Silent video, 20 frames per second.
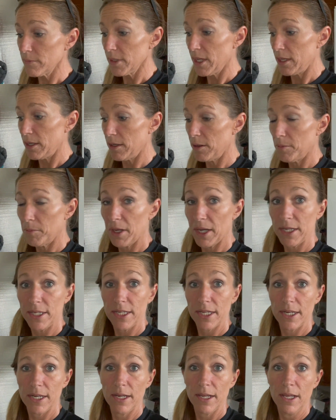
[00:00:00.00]
Um, I
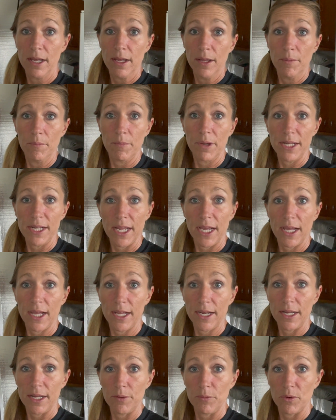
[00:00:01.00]
did, my
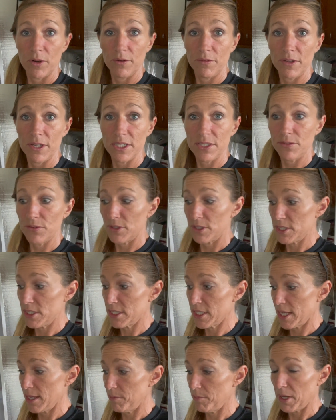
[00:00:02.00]
dad and one of his friends
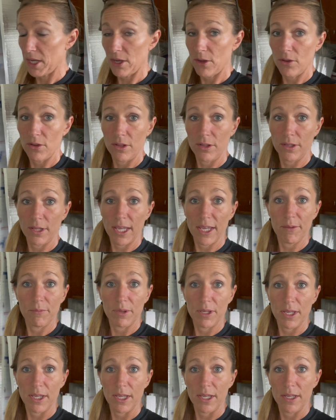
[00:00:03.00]
came out and gave
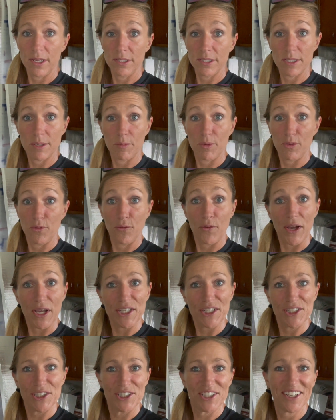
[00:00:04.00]
me some
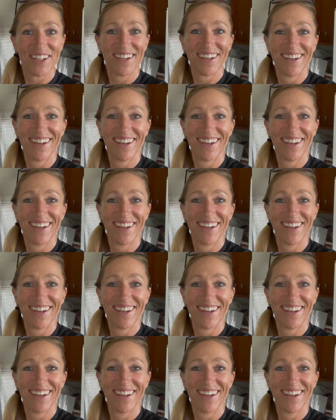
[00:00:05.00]
advice.